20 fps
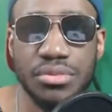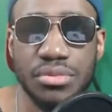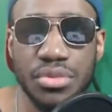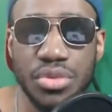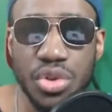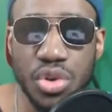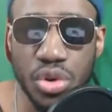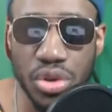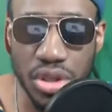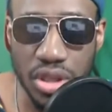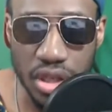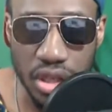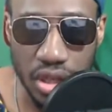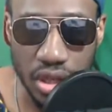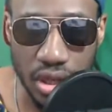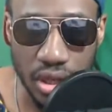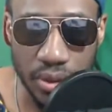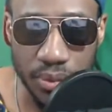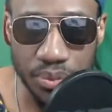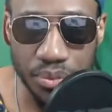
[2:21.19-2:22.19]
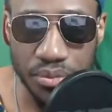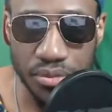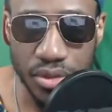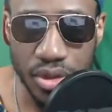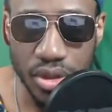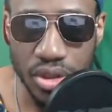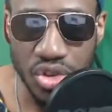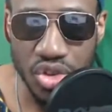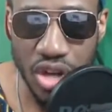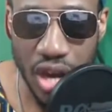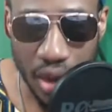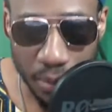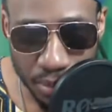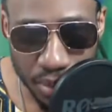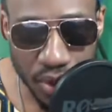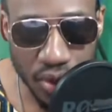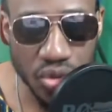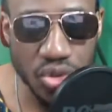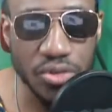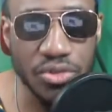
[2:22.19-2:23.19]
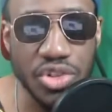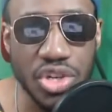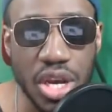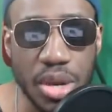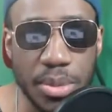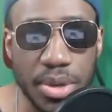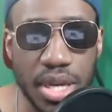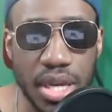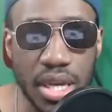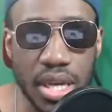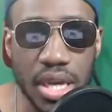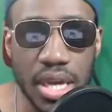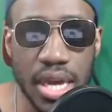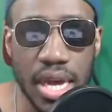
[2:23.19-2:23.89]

You're the champions of Germany.